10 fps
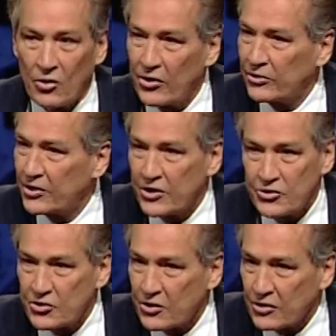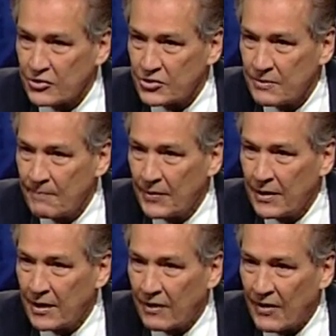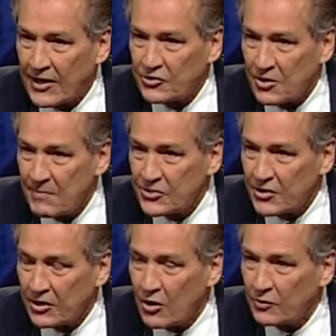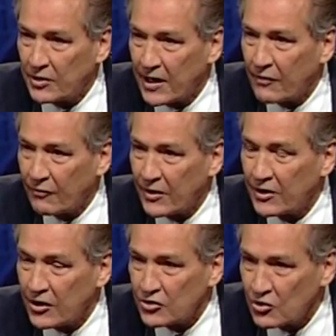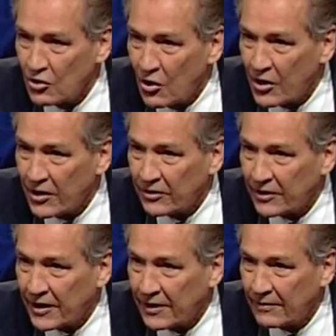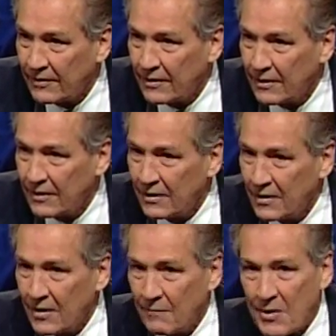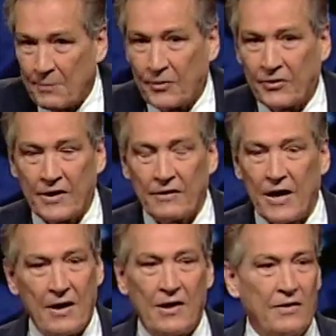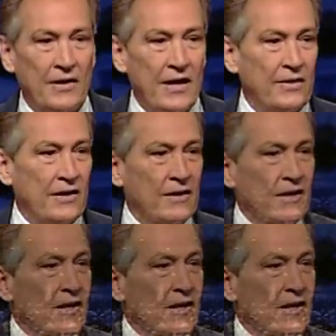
loyal to His church. And that's the missing note today, friend, is loyalty. People think, I, they, they think